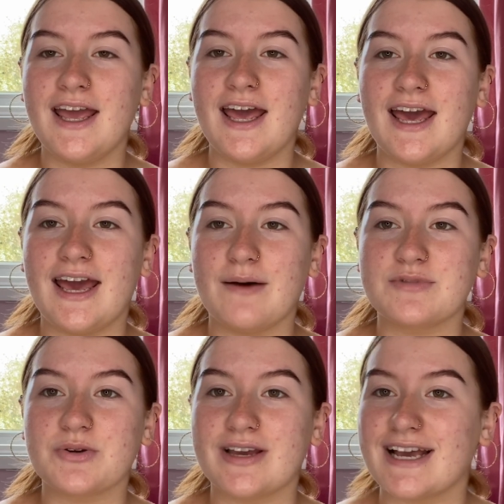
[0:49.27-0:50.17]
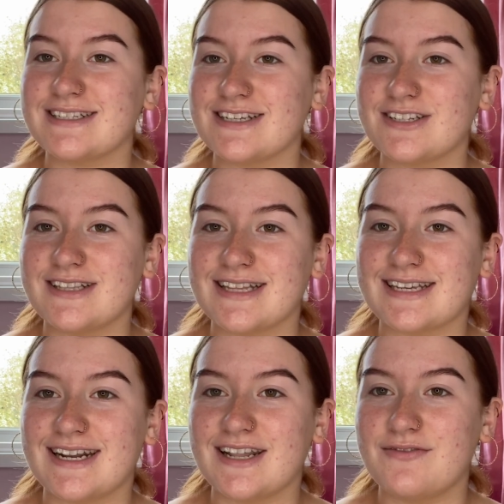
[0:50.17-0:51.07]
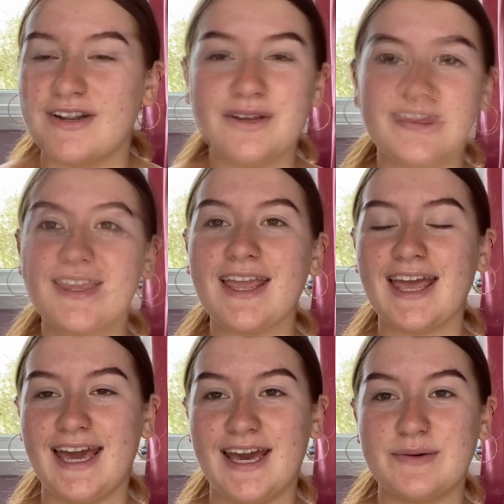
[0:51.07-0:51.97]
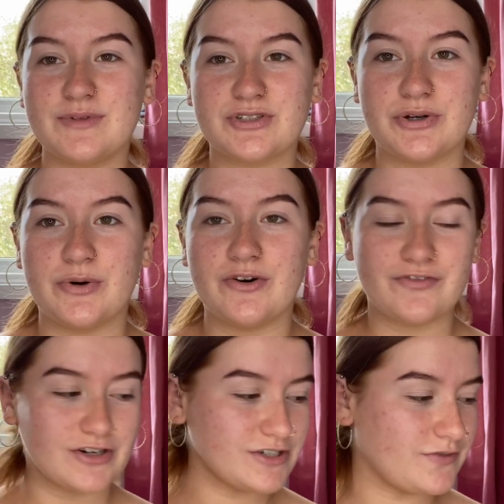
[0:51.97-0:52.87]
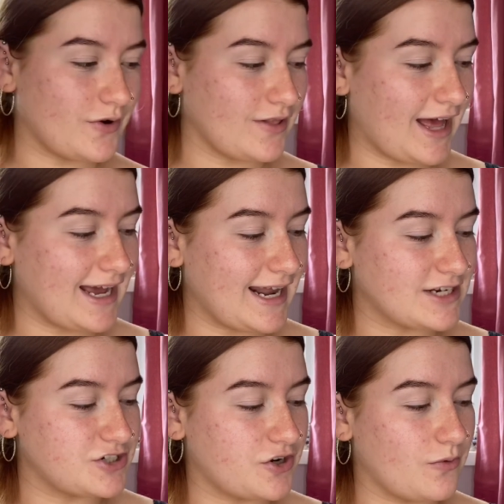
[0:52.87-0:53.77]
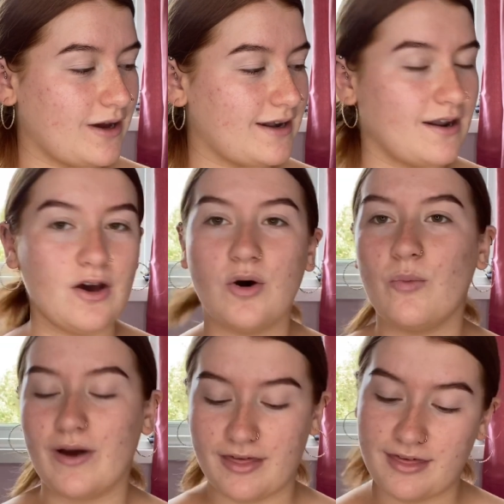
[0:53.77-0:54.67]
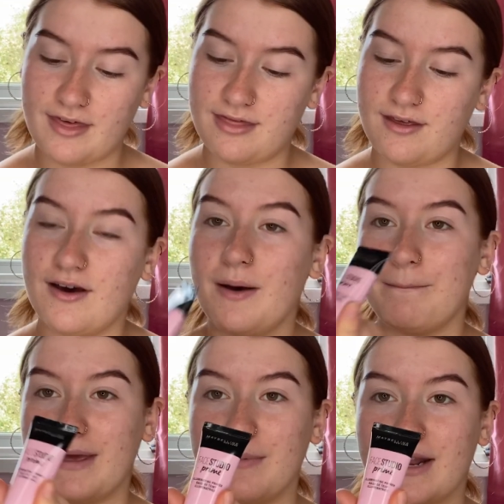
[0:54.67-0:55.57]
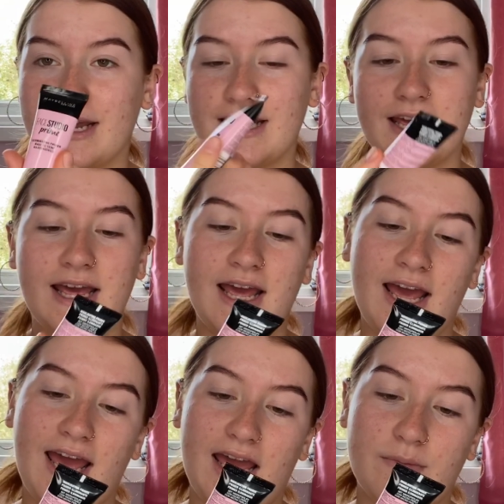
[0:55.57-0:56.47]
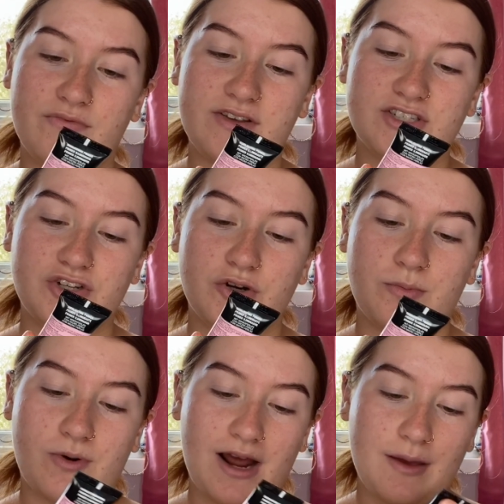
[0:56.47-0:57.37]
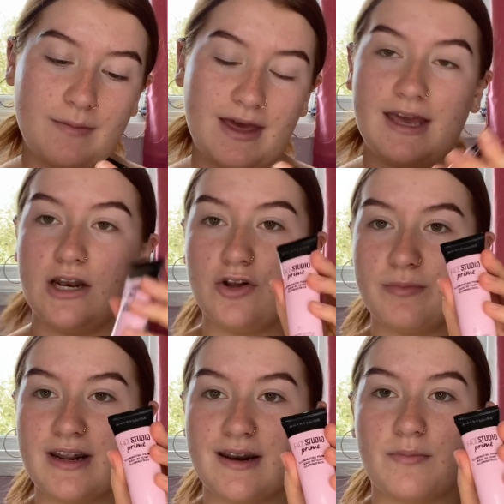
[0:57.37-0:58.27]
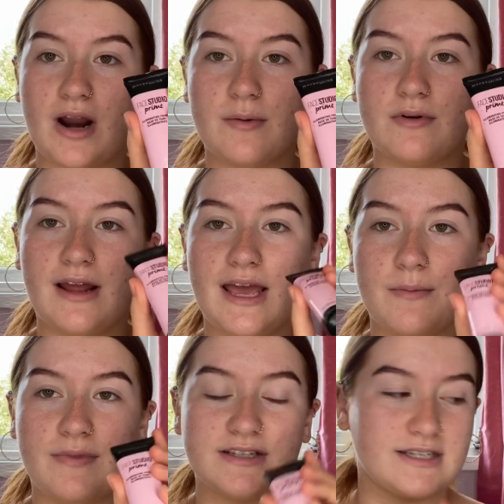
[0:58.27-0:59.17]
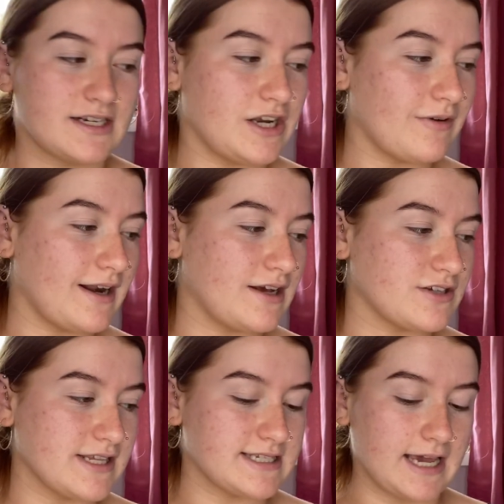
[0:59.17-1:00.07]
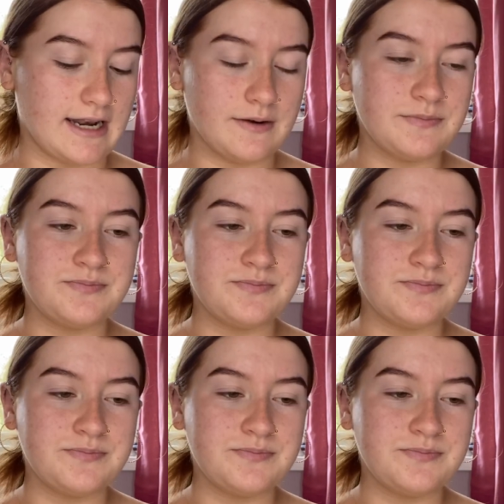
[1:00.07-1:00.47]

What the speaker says: So I guess let's get into the video. So first of all, I like to go in with the Maybelline Face Studio Prime Illuminating Primer. This is actually really nice on the skin.